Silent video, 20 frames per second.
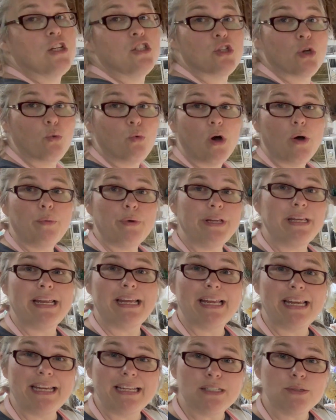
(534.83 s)
So what we
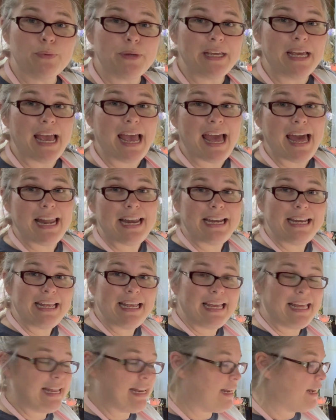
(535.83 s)
did is we added
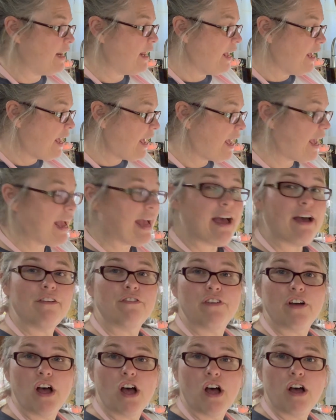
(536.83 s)
in half
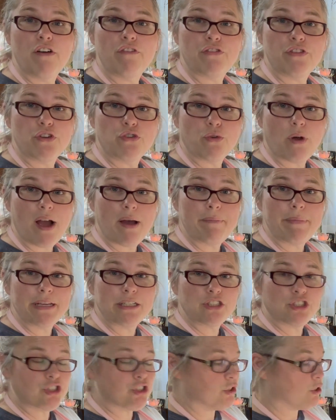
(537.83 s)
of the dry
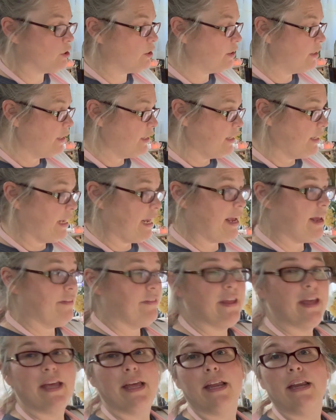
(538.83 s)
mixture and
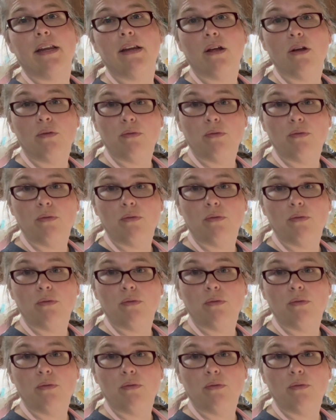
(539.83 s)
then